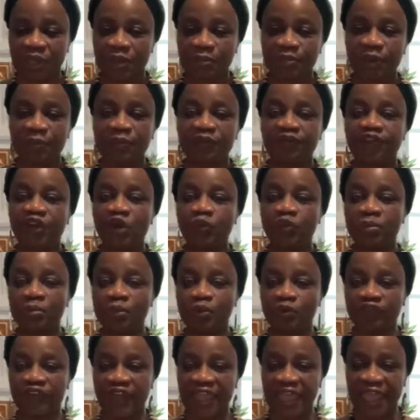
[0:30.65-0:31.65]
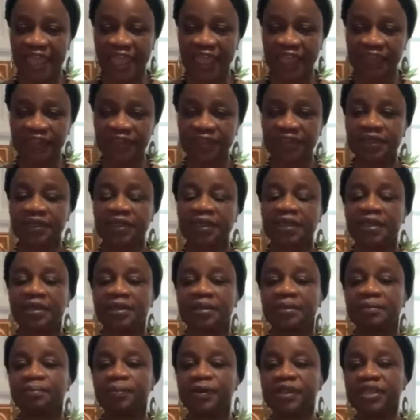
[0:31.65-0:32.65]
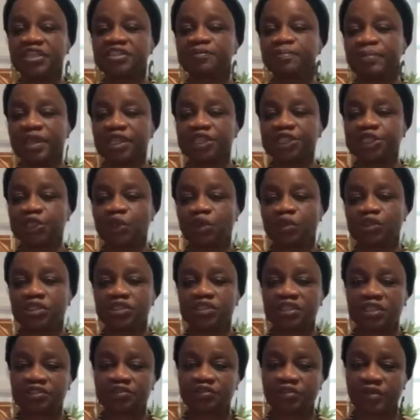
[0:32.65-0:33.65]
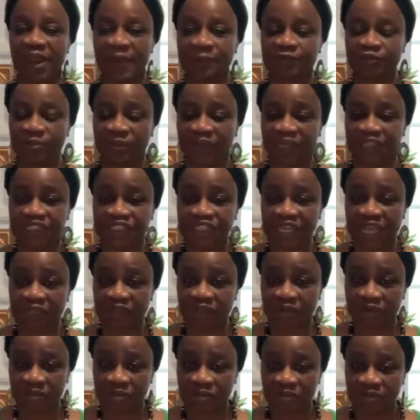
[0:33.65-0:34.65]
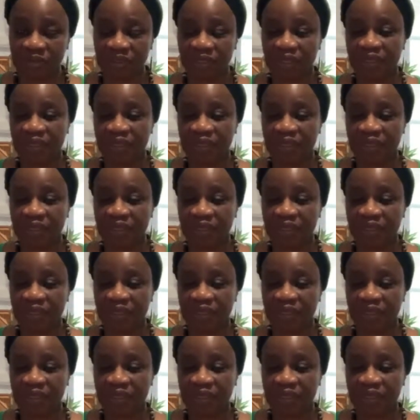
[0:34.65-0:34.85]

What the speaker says: But before we move ahead, please make sure you subscribe to my channel